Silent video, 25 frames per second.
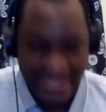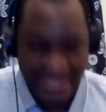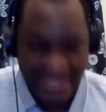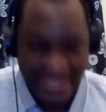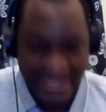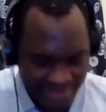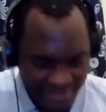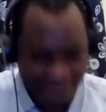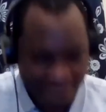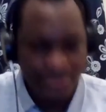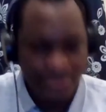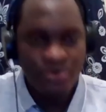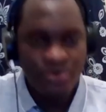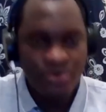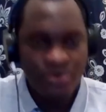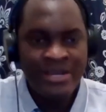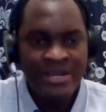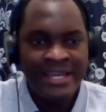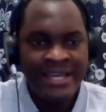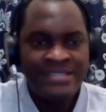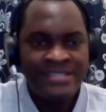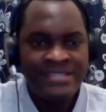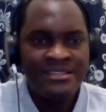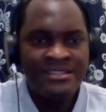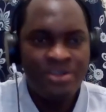had with a few
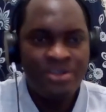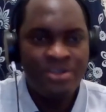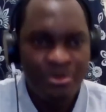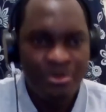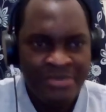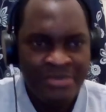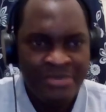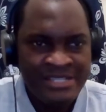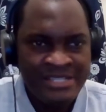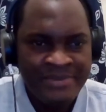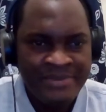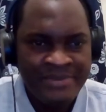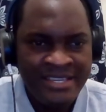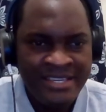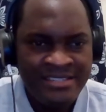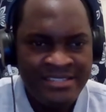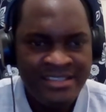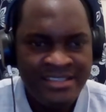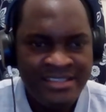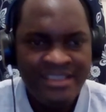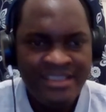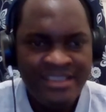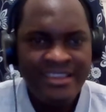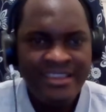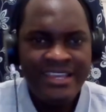guys in the corporate
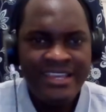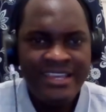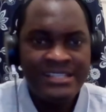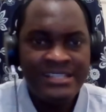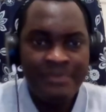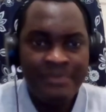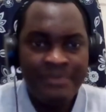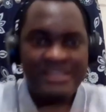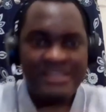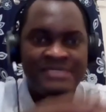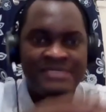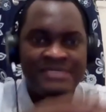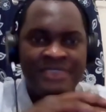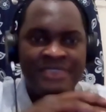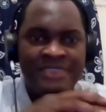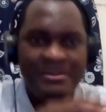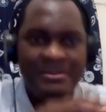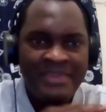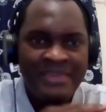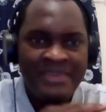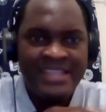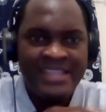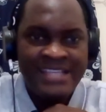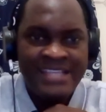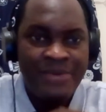space, it appears a very
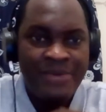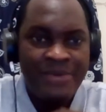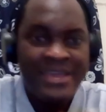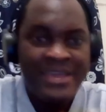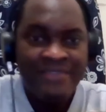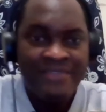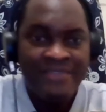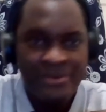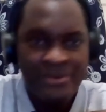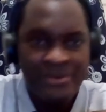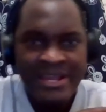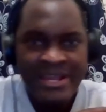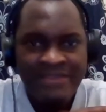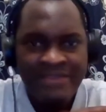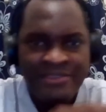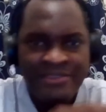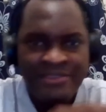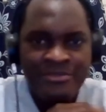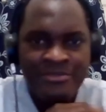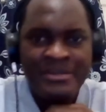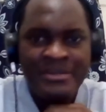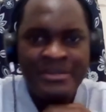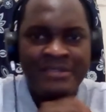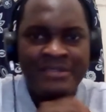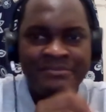big hit. Can we ever recover
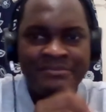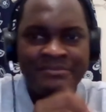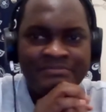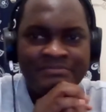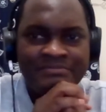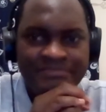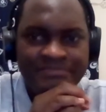from it?